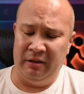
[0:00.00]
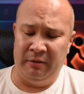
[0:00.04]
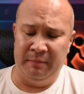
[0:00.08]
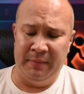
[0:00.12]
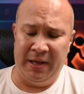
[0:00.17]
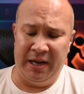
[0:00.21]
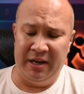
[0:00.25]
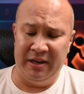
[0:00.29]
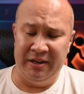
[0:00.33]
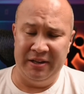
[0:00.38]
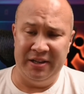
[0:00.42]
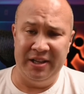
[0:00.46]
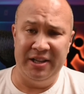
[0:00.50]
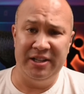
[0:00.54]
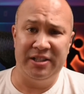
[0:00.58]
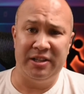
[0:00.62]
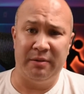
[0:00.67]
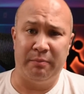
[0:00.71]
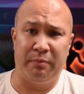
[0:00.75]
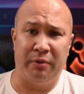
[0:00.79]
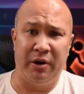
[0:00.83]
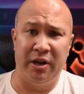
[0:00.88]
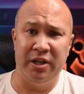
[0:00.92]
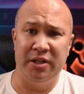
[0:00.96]
a
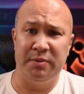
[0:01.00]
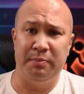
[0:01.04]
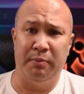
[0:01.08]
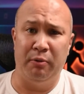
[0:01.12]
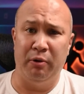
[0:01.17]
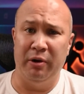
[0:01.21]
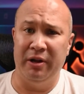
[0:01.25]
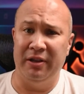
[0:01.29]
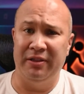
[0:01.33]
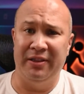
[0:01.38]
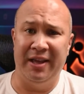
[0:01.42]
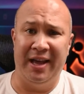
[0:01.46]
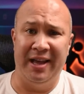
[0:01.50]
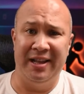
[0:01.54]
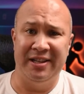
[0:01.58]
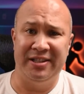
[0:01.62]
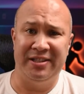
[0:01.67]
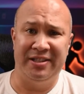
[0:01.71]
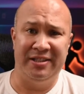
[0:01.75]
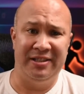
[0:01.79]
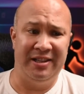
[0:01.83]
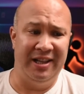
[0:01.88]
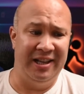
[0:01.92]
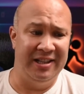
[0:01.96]
decent price point that
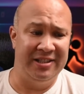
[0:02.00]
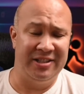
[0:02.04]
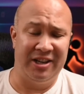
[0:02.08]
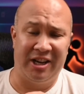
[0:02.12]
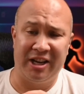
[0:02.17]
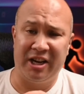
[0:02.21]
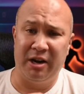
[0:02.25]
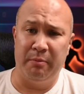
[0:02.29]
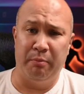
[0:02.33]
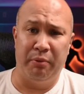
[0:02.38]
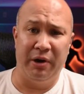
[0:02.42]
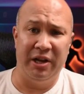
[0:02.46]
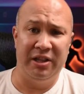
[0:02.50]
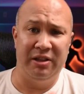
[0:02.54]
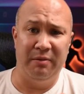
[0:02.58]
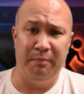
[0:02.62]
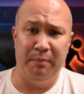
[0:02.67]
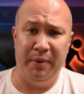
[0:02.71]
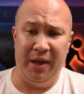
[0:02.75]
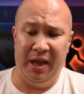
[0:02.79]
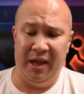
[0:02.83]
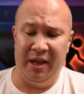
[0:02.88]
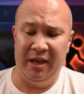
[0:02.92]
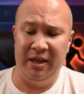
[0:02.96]
it's not going to break the
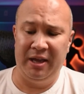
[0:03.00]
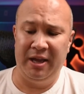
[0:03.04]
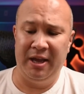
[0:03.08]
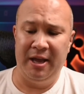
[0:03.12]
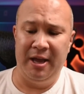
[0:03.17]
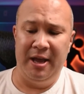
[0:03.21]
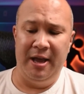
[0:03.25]
bank.